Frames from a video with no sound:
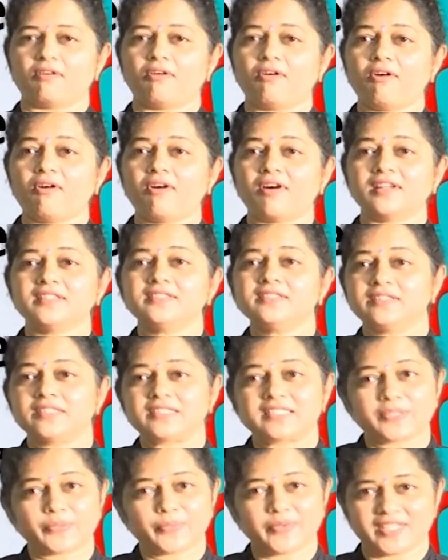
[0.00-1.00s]
on
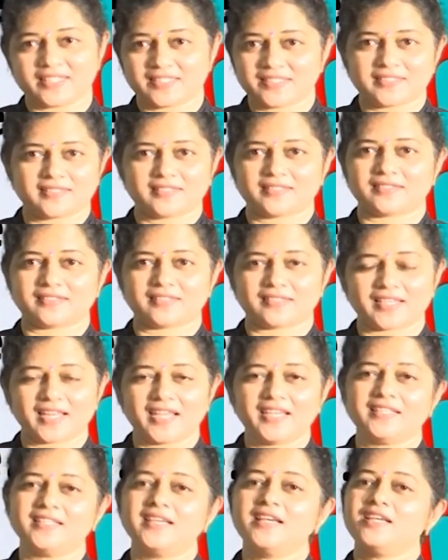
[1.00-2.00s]
sweets,
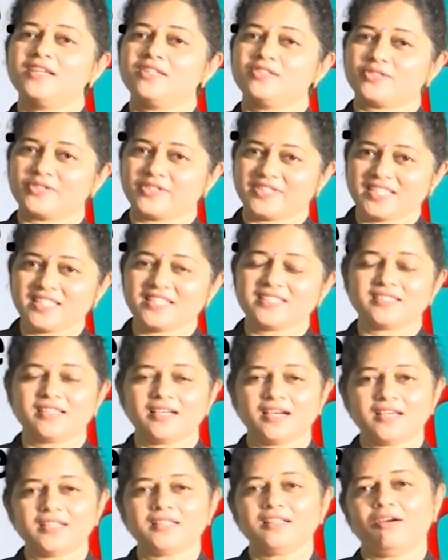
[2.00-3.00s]
right? So, these
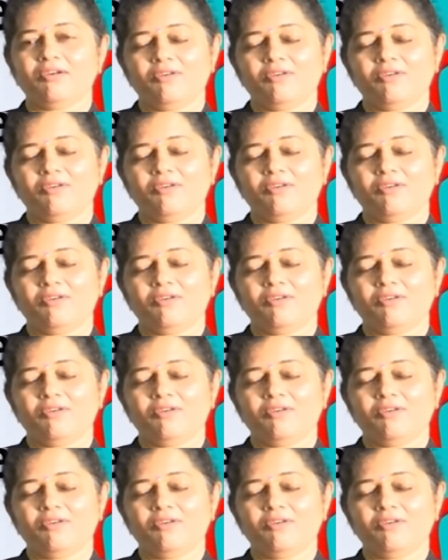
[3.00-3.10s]
are